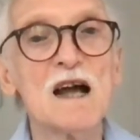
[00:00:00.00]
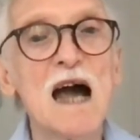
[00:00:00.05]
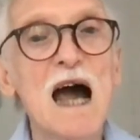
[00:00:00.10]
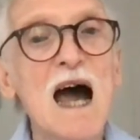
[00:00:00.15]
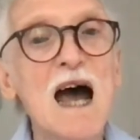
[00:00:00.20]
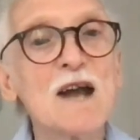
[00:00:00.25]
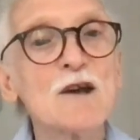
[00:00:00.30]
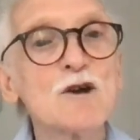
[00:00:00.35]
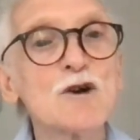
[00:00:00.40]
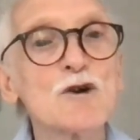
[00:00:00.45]

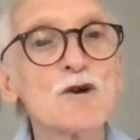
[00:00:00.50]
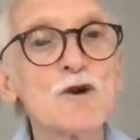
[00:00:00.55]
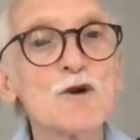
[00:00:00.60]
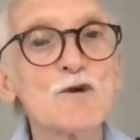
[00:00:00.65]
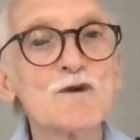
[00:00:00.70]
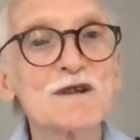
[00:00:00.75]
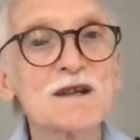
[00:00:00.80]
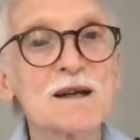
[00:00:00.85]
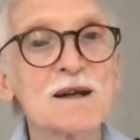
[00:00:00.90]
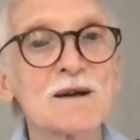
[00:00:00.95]
and you're
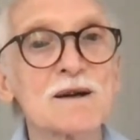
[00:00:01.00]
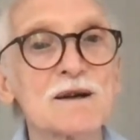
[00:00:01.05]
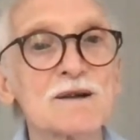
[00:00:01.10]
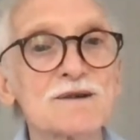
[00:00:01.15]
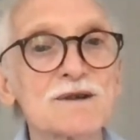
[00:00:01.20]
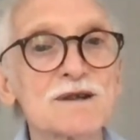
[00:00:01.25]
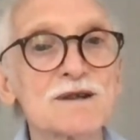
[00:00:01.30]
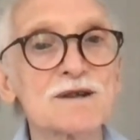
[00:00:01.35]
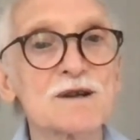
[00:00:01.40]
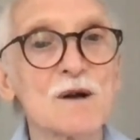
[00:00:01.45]
using a
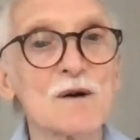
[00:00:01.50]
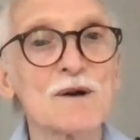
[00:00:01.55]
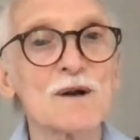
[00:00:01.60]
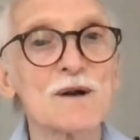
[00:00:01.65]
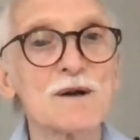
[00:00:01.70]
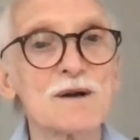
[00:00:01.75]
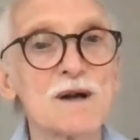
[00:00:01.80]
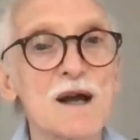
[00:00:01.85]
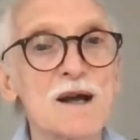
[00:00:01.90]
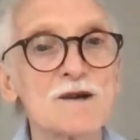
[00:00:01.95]

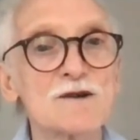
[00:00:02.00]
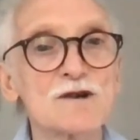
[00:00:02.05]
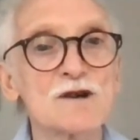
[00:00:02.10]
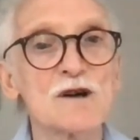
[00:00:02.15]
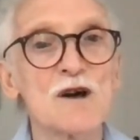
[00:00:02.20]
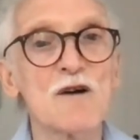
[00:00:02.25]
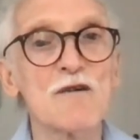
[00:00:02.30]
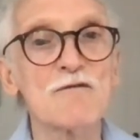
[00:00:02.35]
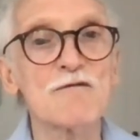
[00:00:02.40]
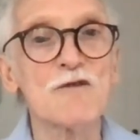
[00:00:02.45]

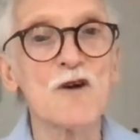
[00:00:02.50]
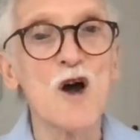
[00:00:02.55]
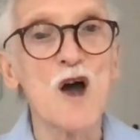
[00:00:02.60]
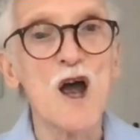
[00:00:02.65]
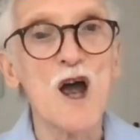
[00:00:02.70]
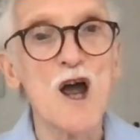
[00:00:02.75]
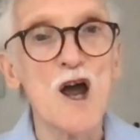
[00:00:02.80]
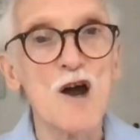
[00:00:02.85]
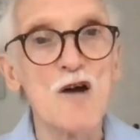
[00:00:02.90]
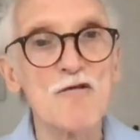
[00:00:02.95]
consolidator for
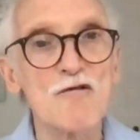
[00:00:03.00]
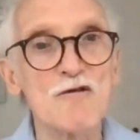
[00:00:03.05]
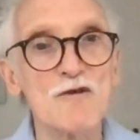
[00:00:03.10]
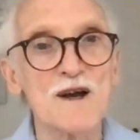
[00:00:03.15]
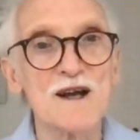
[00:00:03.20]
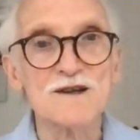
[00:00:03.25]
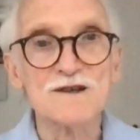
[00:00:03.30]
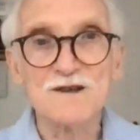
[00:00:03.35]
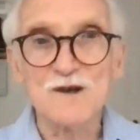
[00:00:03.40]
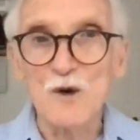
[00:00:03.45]
air
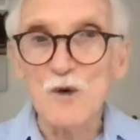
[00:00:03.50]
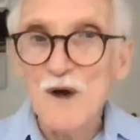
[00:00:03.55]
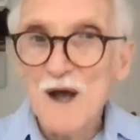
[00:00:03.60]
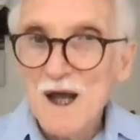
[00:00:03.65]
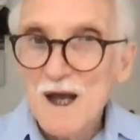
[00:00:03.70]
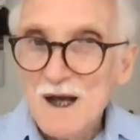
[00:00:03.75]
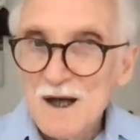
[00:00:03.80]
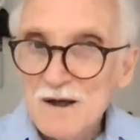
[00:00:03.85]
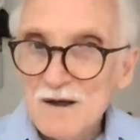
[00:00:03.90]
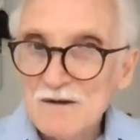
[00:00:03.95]
freight. So
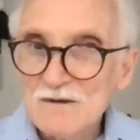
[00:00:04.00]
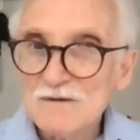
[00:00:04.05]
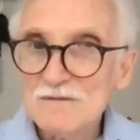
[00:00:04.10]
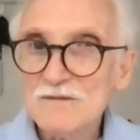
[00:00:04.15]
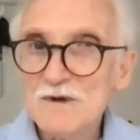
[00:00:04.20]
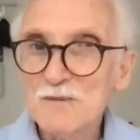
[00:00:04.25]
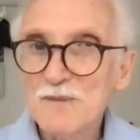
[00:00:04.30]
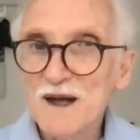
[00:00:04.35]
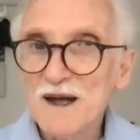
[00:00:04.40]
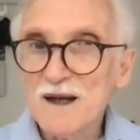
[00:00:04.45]

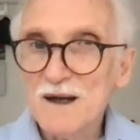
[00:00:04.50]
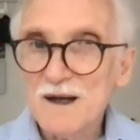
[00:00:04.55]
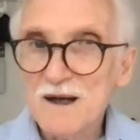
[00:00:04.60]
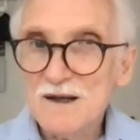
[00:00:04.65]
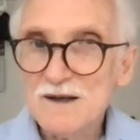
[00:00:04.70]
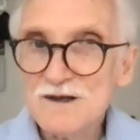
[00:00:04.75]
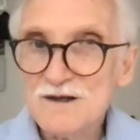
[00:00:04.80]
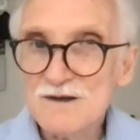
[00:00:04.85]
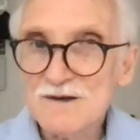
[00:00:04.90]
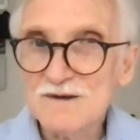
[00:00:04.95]
we're
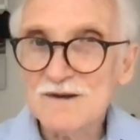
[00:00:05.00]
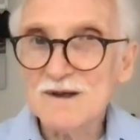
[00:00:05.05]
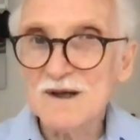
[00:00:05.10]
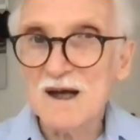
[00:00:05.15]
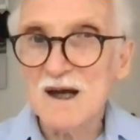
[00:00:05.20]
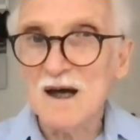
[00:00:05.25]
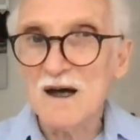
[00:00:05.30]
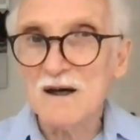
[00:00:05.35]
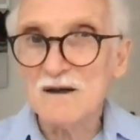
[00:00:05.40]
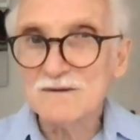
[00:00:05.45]
beginning to
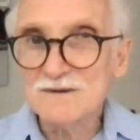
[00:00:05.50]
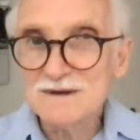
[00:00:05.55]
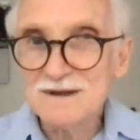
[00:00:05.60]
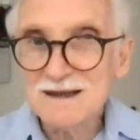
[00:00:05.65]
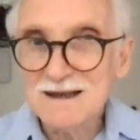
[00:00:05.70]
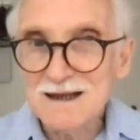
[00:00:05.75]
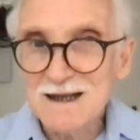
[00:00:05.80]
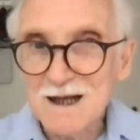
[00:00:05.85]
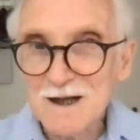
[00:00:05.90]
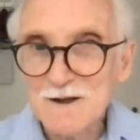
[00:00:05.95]
now
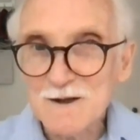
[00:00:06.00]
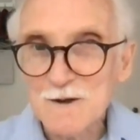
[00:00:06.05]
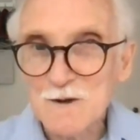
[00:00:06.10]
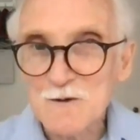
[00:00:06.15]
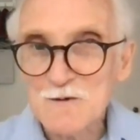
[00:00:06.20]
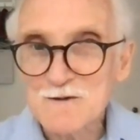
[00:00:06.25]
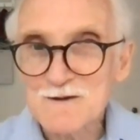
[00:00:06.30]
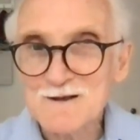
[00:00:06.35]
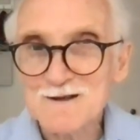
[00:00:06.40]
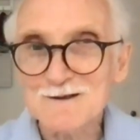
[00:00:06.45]
get
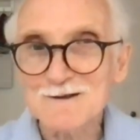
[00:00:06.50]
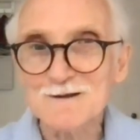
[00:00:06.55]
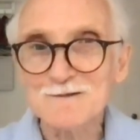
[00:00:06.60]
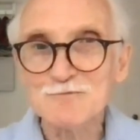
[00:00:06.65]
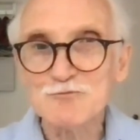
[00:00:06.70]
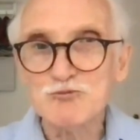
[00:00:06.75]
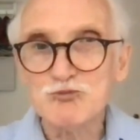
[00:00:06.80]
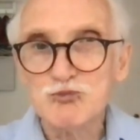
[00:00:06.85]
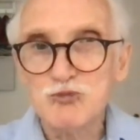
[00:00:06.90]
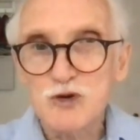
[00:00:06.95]
those costs,
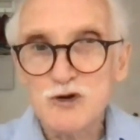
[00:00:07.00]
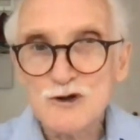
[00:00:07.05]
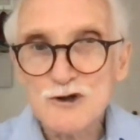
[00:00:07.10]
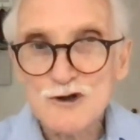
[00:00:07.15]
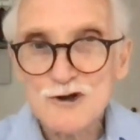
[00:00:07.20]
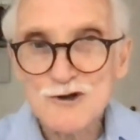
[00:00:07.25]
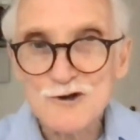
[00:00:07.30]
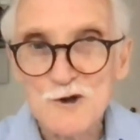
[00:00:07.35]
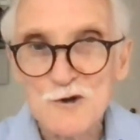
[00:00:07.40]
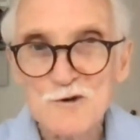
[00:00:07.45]

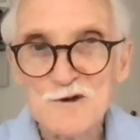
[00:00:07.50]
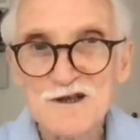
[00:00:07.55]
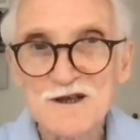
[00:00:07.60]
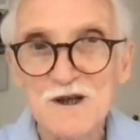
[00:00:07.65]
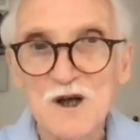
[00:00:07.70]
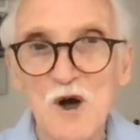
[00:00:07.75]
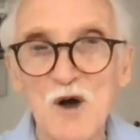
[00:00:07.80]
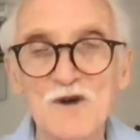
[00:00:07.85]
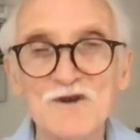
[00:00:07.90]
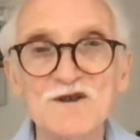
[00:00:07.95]
push those
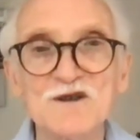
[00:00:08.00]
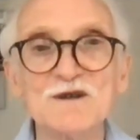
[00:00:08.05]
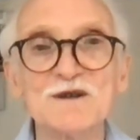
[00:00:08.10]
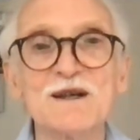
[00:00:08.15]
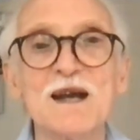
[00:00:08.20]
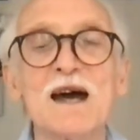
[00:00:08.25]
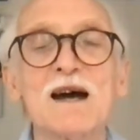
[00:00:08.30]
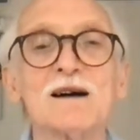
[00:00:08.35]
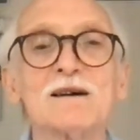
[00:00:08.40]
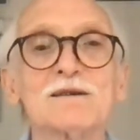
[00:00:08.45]
costs
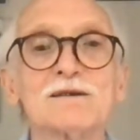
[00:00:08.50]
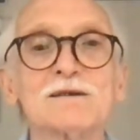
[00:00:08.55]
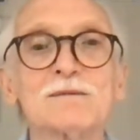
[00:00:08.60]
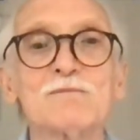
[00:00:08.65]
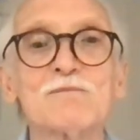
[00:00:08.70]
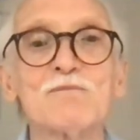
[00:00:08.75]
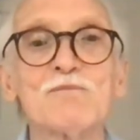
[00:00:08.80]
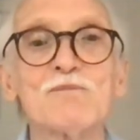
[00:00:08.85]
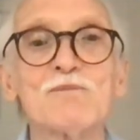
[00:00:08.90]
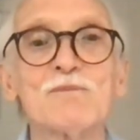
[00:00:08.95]
down.
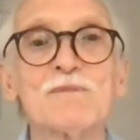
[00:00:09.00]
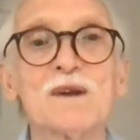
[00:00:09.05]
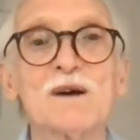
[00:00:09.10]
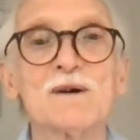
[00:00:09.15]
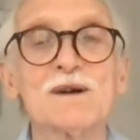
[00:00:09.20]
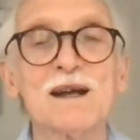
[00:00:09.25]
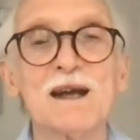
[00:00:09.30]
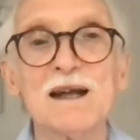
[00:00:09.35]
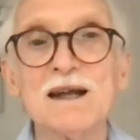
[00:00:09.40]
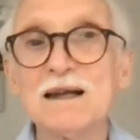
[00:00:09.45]

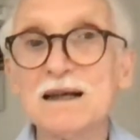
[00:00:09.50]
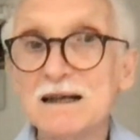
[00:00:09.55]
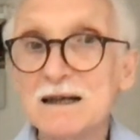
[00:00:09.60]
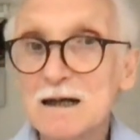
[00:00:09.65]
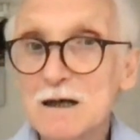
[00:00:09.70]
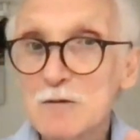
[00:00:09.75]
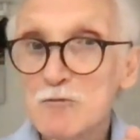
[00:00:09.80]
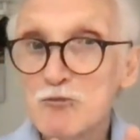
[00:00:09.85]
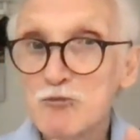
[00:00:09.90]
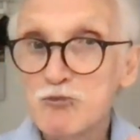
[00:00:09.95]
Okay,
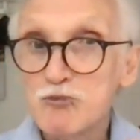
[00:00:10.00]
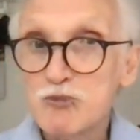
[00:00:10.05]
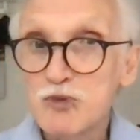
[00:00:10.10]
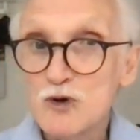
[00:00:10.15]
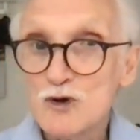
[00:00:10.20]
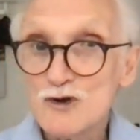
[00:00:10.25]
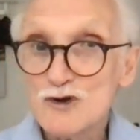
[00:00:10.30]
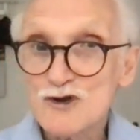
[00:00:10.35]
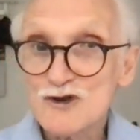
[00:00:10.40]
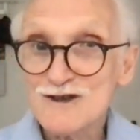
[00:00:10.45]

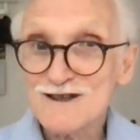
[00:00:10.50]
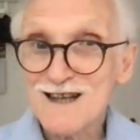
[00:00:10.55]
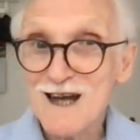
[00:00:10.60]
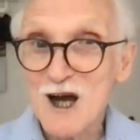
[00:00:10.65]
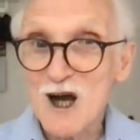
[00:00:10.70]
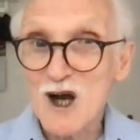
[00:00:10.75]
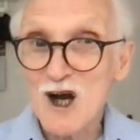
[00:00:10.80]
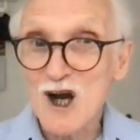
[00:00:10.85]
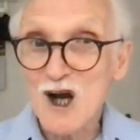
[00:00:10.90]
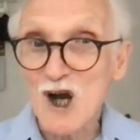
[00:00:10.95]
push
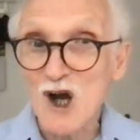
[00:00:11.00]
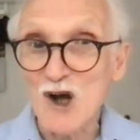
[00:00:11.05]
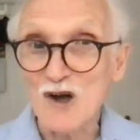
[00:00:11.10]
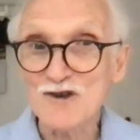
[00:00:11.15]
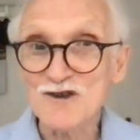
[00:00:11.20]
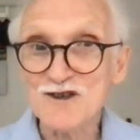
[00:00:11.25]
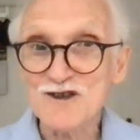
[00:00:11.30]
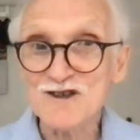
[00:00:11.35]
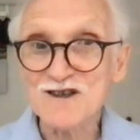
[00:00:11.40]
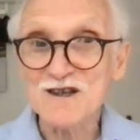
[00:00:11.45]
down
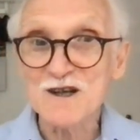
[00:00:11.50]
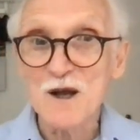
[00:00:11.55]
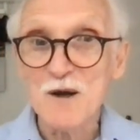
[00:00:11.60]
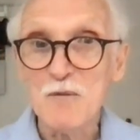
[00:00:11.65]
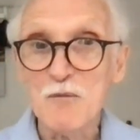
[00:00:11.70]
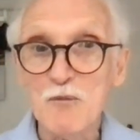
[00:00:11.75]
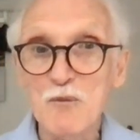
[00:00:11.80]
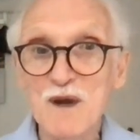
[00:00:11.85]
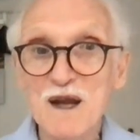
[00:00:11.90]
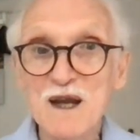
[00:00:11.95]
costs
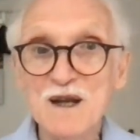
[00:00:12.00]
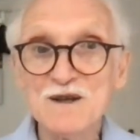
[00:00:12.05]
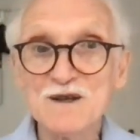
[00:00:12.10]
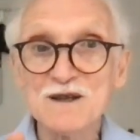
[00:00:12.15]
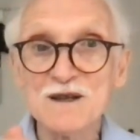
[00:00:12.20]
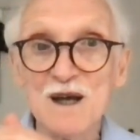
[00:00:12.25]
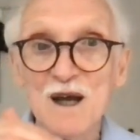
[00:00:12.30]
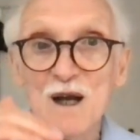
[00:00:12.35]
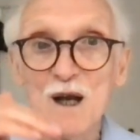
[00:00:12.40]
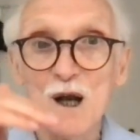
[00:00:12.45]

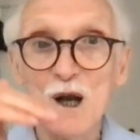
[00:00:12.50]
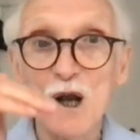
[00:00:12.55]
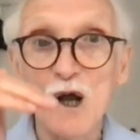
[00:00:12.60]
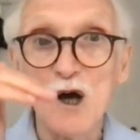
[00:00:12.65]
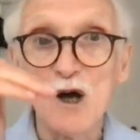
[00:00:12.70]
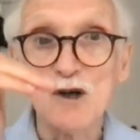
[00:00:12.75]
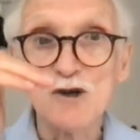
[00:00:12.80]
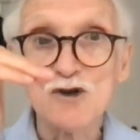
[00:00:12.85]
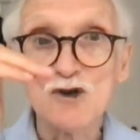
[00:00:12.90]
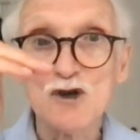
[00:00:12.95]
means
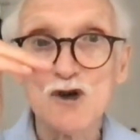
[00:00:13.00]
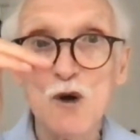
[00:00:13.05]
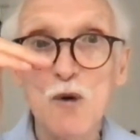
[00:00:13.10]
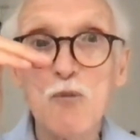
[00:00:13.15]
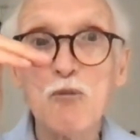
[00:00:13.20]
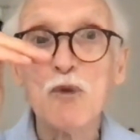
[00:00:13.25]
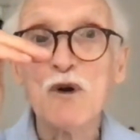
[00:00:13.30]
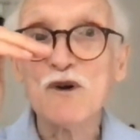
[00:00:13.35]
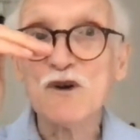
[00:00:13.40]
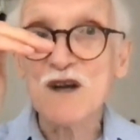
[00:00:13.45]
larger
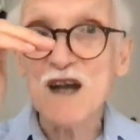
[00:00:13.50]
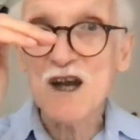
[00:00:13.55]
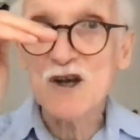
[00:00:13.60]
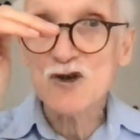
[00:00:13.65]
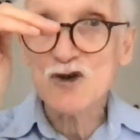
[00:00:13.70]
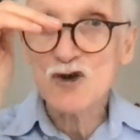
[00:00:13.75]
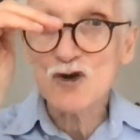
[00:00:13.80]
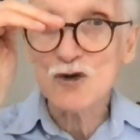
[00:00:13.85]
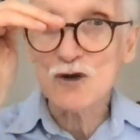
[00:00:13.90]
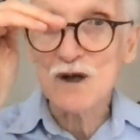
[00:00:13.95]

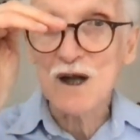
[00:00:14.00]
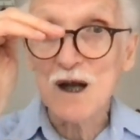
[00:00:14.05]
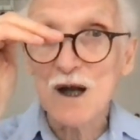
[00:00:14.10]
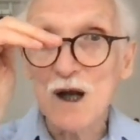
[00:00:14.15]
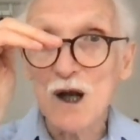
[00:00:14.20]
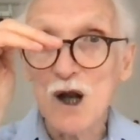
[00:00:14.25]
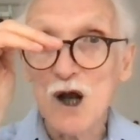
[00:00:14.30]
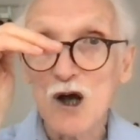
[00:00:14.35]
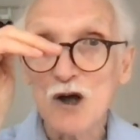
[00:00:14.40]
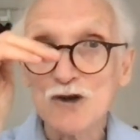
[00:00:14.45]
potential,
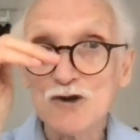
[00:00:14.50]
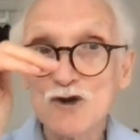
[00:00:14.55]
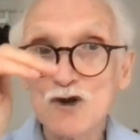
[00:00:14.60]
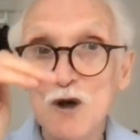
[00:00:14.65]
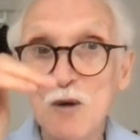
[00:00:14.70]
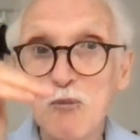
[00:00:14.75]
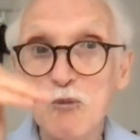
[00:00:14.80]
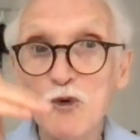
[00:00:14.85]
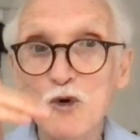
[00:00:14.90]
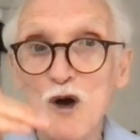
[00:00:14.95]

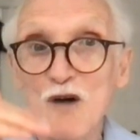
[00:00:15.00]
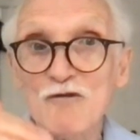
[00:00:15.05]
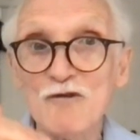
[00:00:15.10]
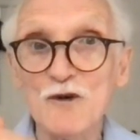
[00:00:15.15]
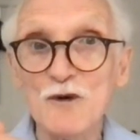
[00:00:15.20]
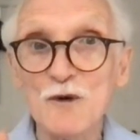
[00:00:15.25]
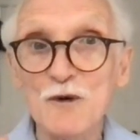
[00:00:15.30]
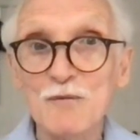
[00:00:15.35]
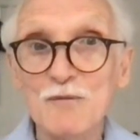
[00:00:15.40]
larger profit.